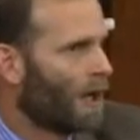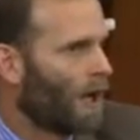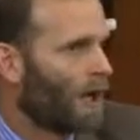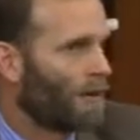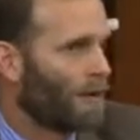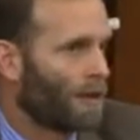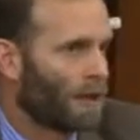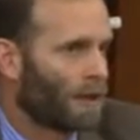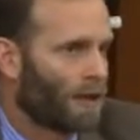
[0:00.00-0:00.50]

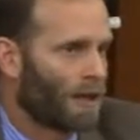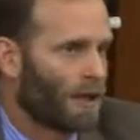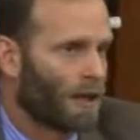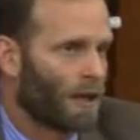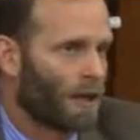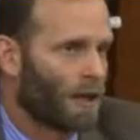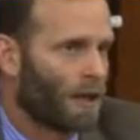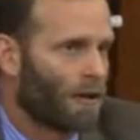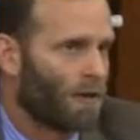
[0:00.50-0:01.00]
I think
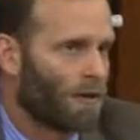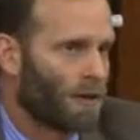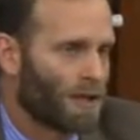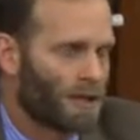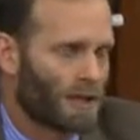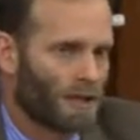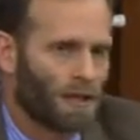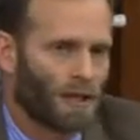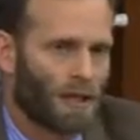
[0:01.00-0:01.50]
that
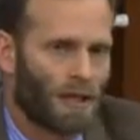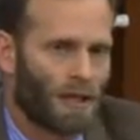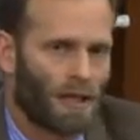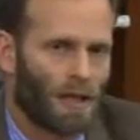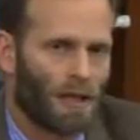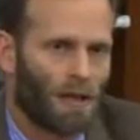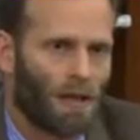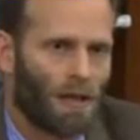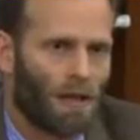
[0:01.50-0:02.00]

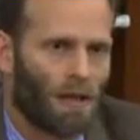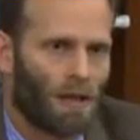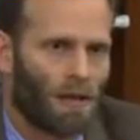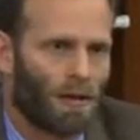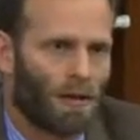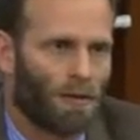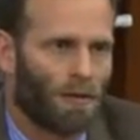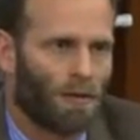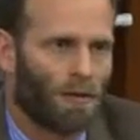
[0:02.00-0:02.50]
increasingly
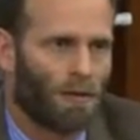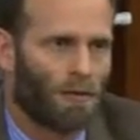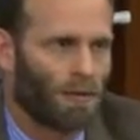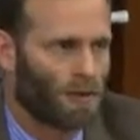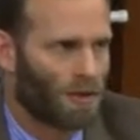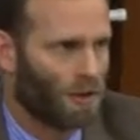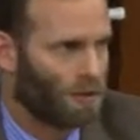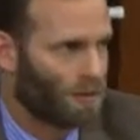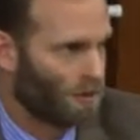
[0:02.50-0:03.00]
the
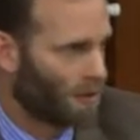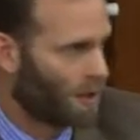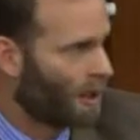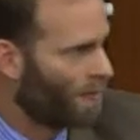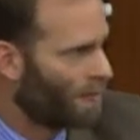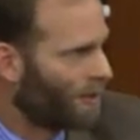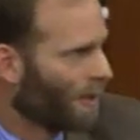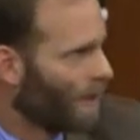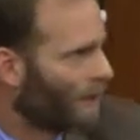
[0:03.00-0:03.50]
results are
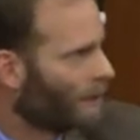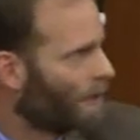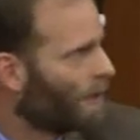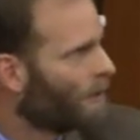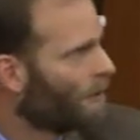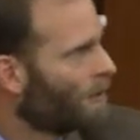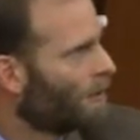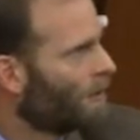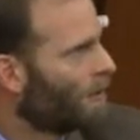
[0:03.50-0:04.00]
coming
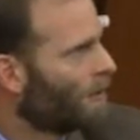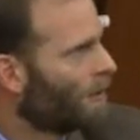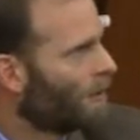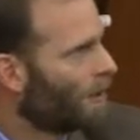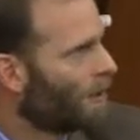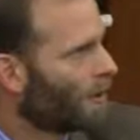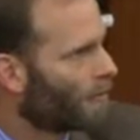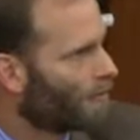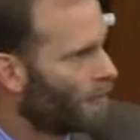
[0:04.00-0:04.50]
in.
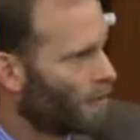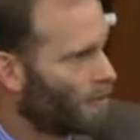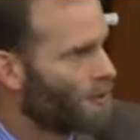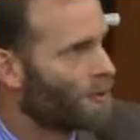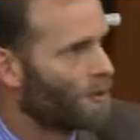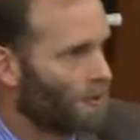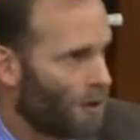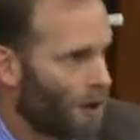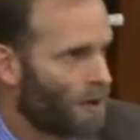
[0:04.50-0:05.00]
There are
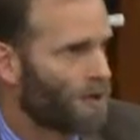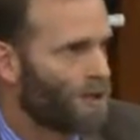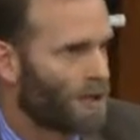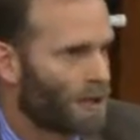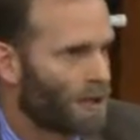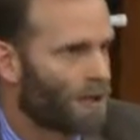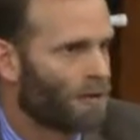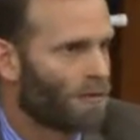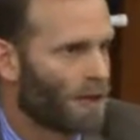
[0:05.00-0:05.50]
folks who are
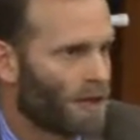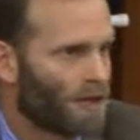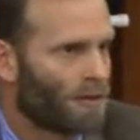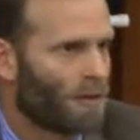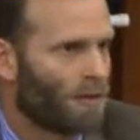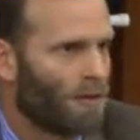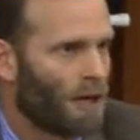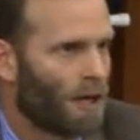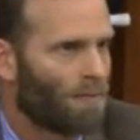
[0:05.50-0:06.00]
seeing their rates
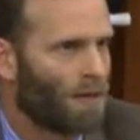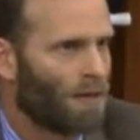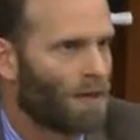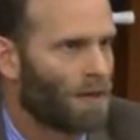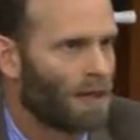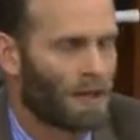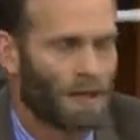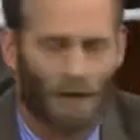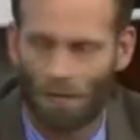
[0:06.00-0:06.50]
go up.
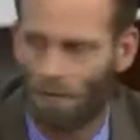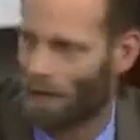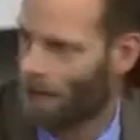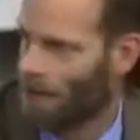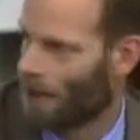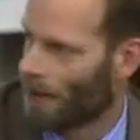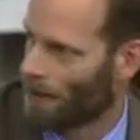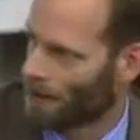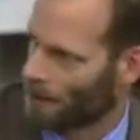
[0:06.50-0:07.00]
Now,
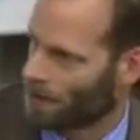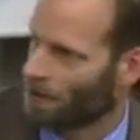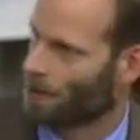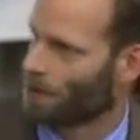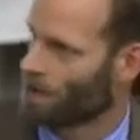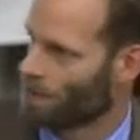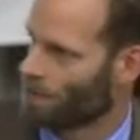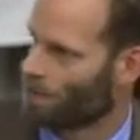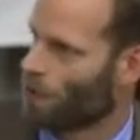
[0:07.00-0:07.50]
what I think
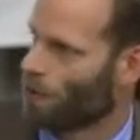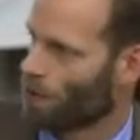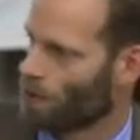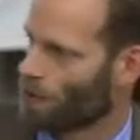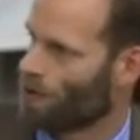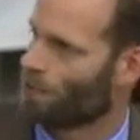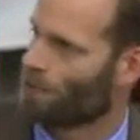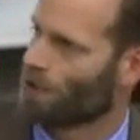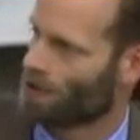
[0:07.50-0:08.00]
there is a
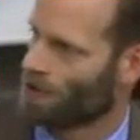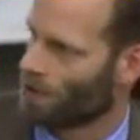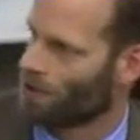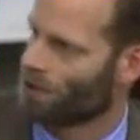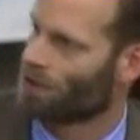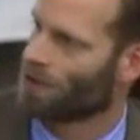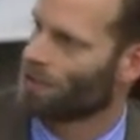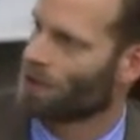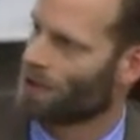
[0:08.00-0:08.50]
portion to which
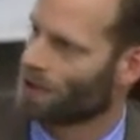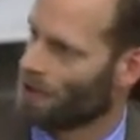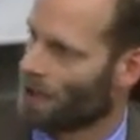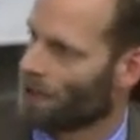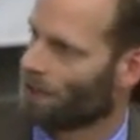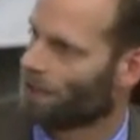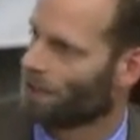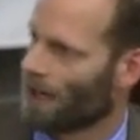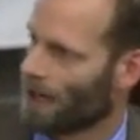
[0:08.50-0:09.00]
they're attributed to
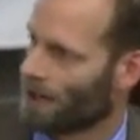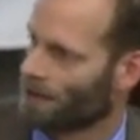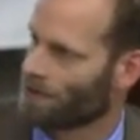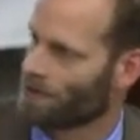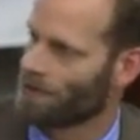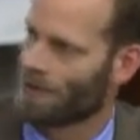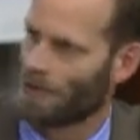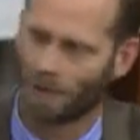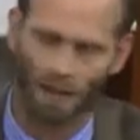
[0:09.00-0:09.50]
other
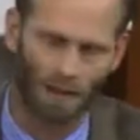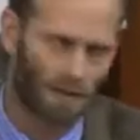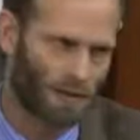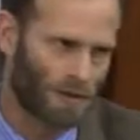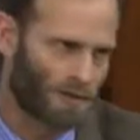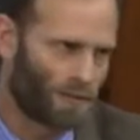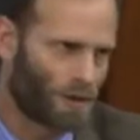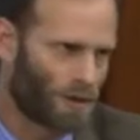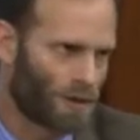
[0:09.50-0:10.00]
factors. I think
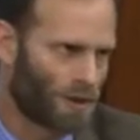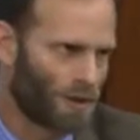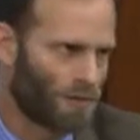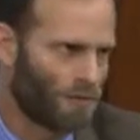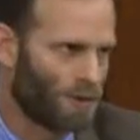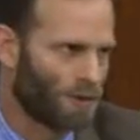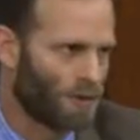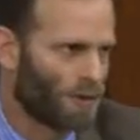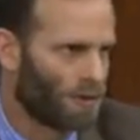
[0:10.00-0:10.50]
there's a portion
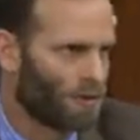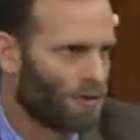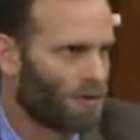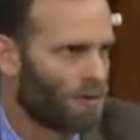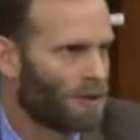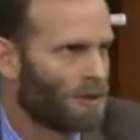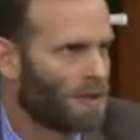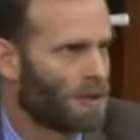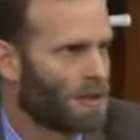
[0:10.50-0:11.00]
to which they're
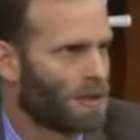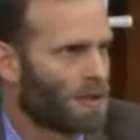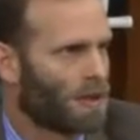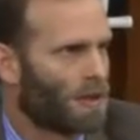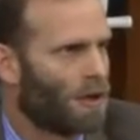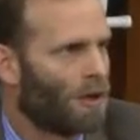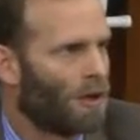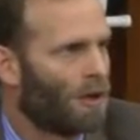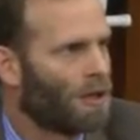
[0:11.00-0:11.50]
attributed to this
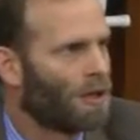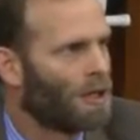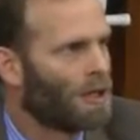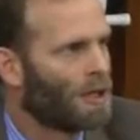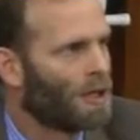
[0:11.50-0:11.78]
law.